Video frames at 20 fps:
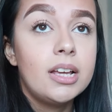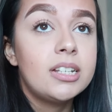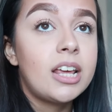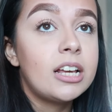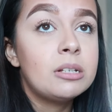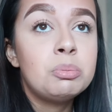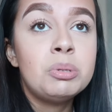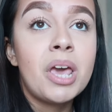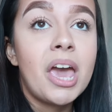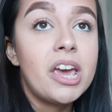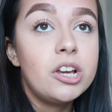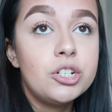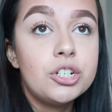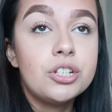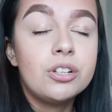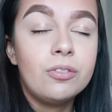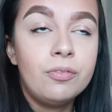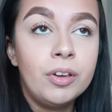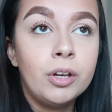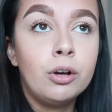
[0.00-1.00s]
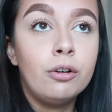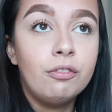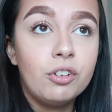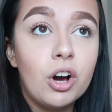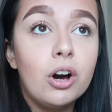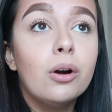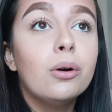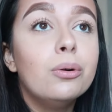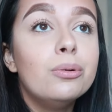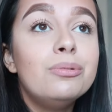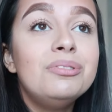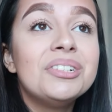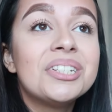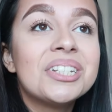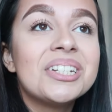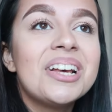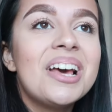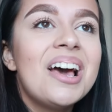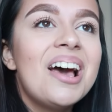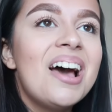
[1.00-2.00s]
takes me ages to think of
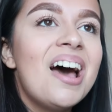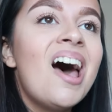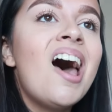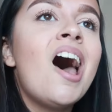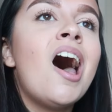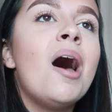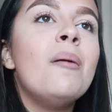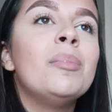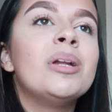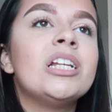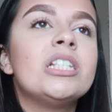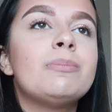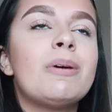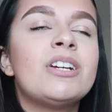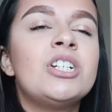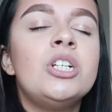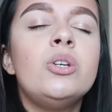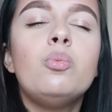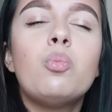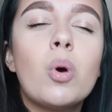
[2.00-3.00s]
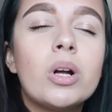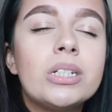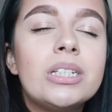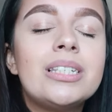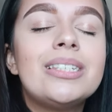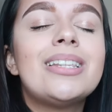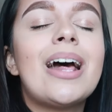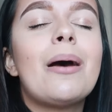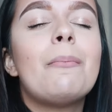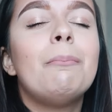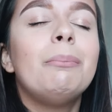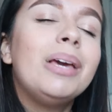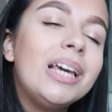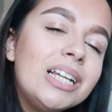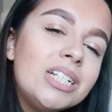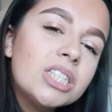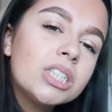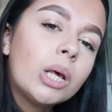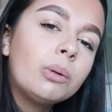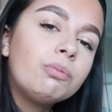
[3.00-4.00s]
goals um, and especially ones that
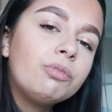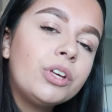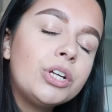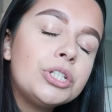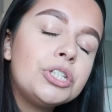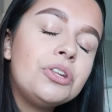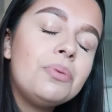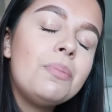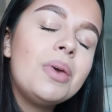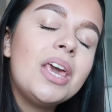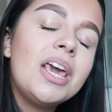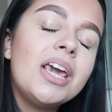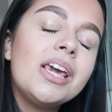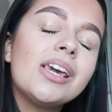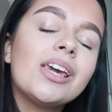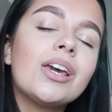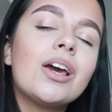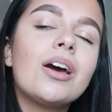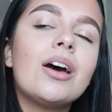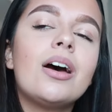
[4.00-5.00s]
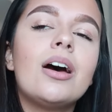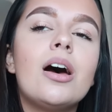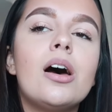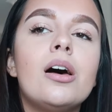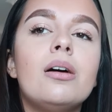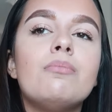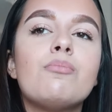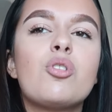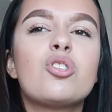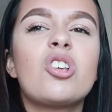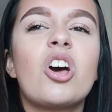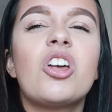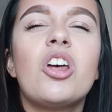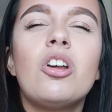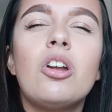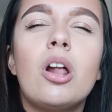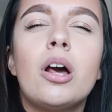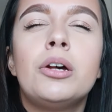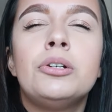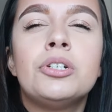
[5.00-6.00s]
mean something to me um, cause I
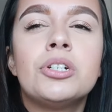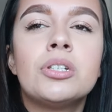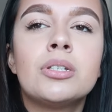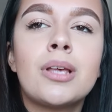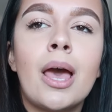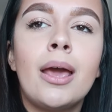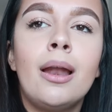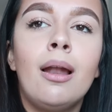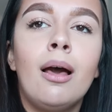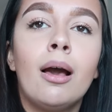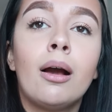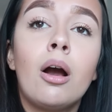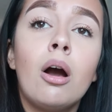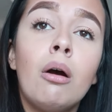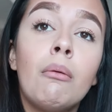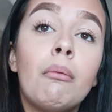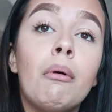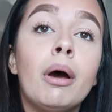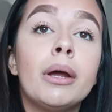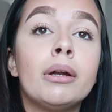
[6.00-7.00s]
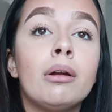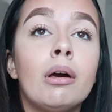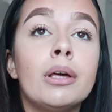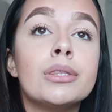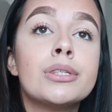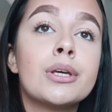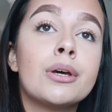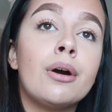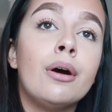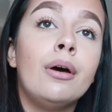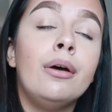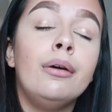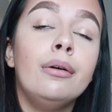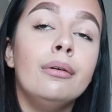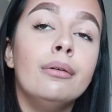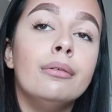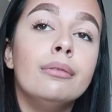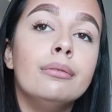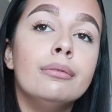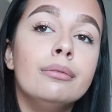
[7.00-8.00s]
don't like just saying like oh well, I'd like to
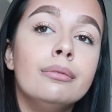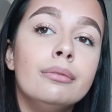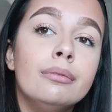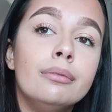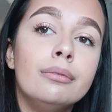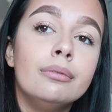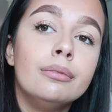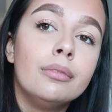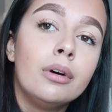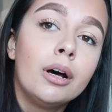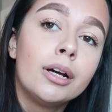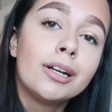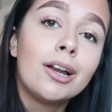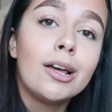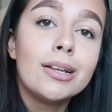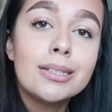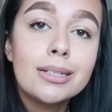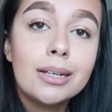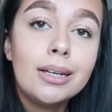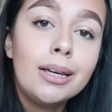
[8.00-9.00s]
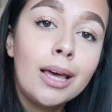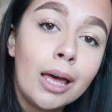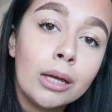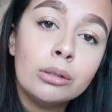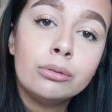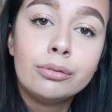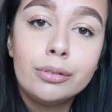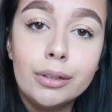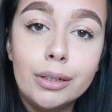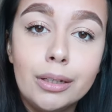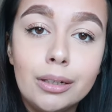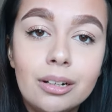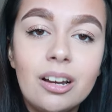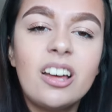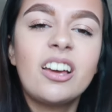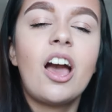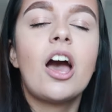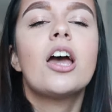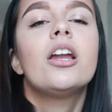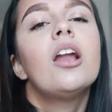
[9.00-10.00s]
go I'd like to eat healthy
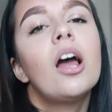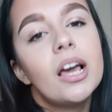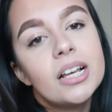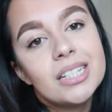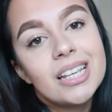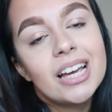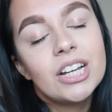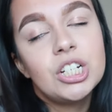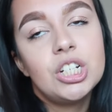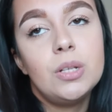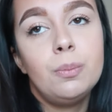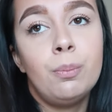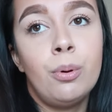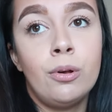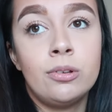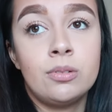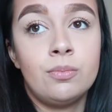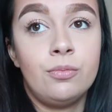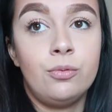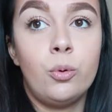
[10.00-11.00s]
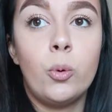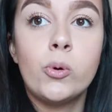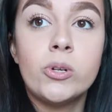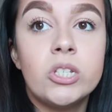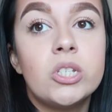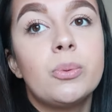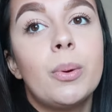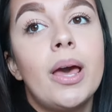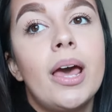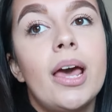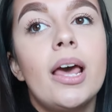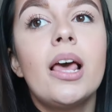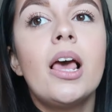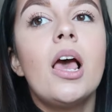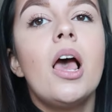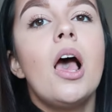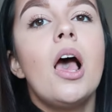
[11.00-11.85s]
like I like to actually put some thought into it